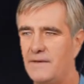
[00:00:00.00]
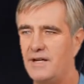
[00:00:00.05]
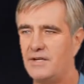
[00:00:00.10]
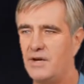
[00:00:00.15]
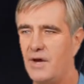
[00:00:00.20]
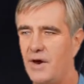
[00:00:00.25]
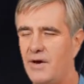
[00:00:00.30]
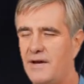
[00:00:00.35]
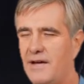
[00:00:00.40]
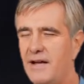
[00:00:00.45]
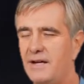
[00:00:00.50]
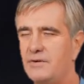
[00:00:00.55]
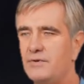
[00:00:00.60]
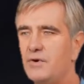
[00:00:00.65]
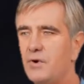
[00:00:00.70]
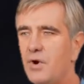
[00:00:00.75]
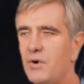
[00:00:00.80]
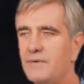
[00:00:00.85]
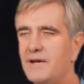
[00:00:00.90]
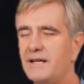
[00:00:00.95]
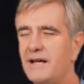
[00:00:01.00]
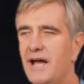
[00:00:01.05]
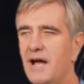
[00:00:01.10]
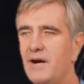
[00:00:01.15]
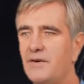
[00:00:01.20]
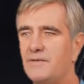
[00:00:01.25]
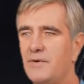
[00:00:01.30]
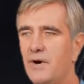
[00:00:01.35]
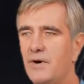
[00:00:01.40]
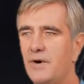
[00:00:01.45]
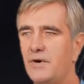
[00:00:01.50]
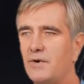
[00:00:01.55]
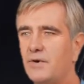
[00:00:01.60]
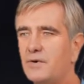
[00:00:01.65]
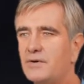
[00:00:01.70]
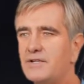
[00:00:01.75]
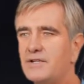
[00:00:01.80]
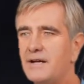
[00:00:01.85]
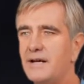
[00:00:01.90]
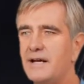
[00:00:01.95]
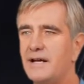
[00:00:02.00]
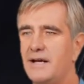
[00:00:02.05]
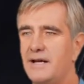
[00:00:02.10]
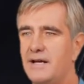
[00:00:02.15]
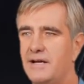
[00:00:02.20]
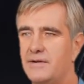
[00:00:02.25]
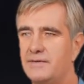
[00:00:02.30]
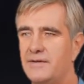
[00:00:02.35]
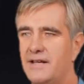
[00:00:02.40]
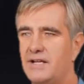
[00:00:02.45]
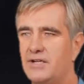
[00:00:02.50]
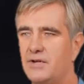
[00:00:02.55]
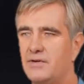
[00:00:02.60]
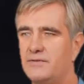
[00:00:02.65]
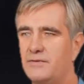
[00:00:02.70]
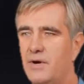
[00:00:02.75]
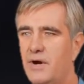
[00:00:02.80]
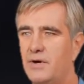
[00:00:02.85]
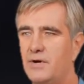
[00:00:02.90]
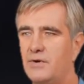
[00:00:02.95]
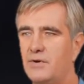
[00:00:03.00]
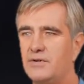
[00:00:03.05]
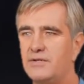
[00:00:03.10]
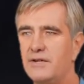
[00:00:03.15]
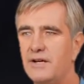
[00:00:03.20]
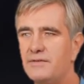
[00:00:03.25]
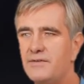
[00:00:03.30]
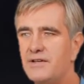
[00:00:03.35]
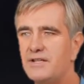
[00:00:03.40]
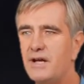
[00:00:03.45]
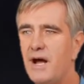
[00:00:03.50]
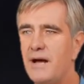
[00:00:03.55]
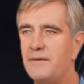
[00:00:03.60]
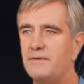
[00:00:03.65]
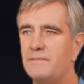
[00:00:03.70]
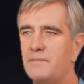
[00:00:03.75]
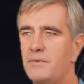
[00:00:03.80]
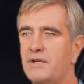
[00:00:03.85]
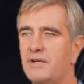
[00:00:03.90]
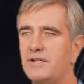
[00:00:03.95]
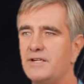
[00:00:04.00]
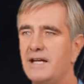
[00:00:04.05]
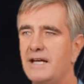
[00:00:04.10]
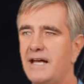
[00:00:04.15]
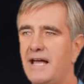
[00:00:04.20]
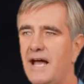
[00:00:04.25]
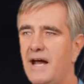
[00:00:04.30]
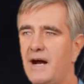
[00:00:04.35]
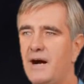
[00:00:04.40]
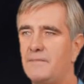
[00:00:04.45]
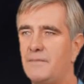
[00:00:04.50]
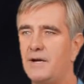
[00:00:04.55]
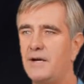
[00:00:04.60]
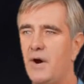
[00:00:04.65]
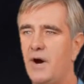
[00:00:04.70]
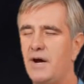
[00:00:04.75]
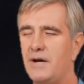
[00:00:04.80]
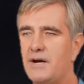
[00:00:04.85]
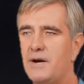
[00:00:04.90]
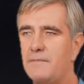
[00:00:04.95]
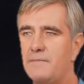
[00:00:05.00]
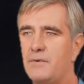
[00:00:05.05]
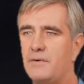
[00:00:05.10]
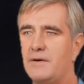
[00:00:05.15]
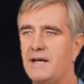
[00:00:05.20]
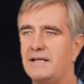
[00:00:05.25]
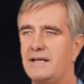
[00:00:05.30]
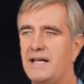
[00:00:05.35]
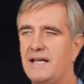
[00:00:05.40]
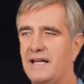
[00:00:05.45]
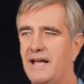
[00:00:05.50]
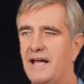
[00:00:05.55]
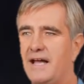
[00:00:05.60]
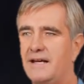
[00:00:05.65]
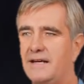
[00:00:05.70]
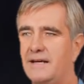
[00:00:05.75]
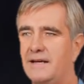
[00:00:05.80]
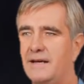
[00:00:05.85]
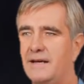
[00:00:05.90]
targeting dormant hair follicles. These are follicles that have stopped producing hair but aren't completely dead.